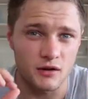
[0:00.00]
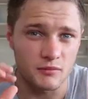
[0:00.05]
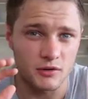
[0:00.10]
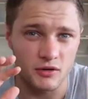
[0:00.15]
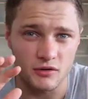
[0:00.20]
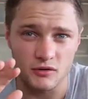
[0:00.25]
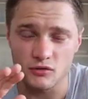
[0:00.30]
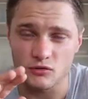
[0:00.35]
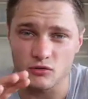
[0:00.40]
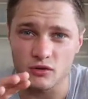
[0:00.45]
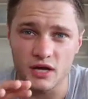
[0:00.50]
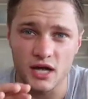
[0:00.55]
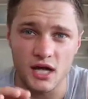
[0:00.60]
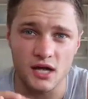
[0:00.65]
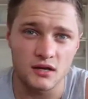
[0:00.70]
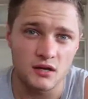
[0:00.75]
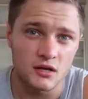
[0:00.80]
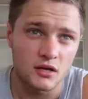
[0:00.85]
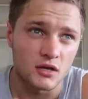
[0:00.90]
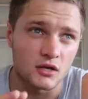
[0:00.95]
I'm going to look
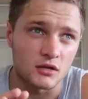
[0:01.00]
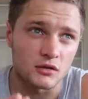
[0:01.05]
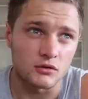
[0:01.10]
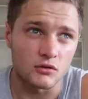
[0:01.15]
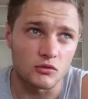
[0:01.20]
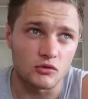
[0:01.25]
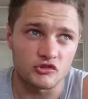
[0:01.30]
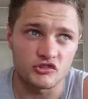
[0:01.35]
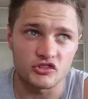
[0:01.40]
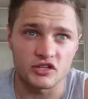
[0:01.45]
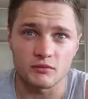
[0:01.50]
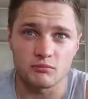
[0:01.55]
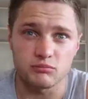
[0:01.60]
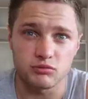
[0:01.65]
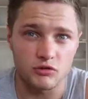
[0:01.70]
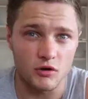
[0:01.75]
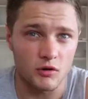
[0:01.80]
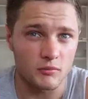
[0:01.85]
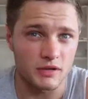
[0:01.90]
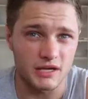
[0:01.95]
at launching
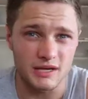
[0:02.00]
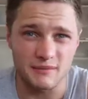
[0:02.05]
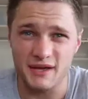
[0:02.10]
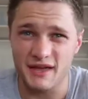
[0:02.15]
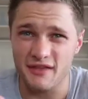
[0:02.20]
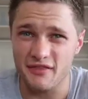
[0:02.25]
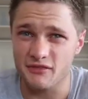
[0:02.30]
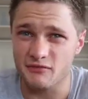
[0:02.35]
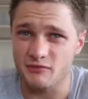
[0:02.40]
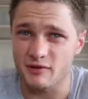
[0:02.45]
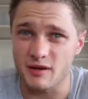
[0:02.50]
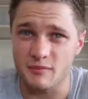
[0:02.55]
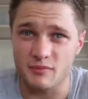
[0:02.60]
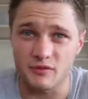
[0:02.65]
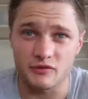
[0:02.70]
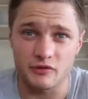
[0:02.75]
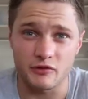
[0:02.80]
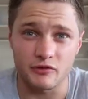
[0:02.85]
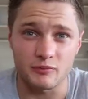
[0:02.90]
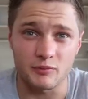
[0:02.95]
probably about 3
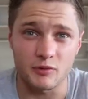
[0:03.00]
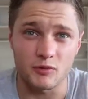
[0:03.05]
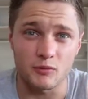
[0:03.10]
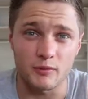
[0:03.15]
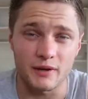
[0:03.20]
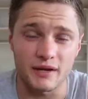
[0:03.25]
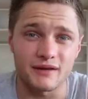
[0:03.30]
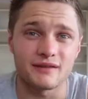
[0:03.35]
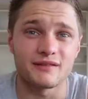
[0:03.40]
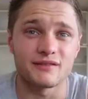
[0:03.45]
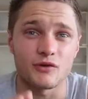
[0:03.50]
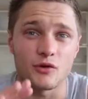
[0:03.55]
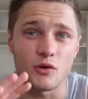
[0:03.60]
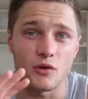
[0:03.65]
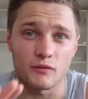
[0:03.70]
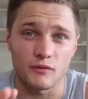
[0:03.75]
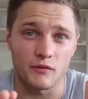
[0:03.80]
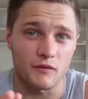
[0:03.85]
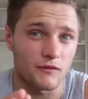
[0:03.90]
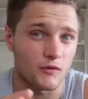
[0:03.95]
episodes per week. So
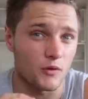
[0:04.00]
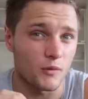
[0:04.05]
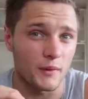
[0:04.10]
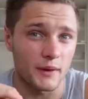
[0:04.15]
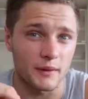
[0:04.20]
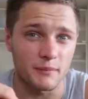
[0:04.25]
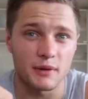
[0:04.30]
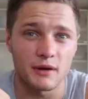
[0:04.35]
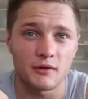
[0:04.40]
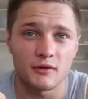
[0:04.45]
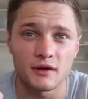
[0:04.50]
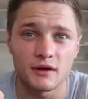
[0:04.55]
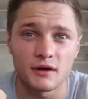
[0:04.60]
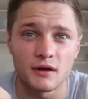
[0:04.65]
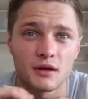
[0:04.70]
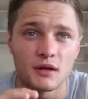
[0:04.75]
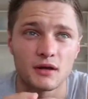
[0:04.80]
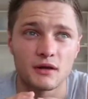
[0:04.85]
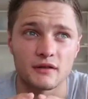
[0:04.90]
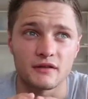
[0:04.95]
over a 4-week
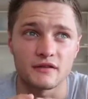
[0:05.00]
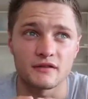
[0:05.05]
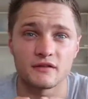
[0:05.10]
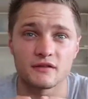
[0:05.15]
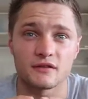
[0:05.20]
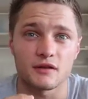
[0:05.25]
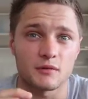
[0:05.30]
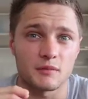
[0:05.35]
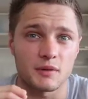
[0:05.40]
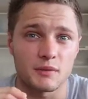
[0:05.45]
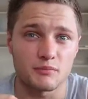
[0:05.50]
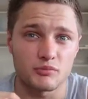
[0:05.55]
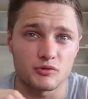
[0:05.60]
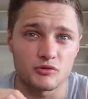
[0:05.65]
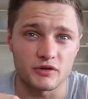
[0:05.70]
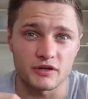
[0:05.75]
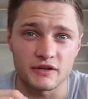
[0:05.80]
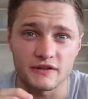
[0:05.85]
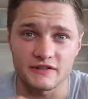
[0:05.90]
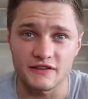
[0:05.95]
period, this is going to be
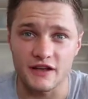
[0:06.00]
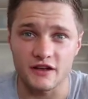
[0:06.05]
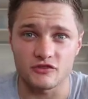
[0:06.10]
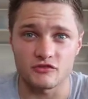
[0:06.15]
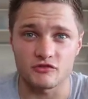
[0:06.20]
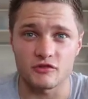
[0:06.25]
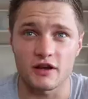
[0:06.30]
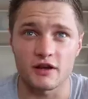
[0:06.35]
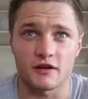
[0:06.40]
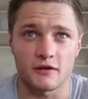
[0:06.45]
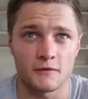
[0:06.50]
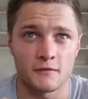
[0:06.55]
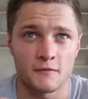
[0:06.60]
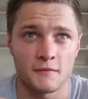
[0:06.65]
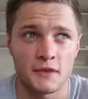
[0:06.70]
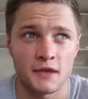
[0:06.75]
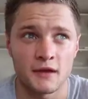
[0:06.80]
pretty saturated.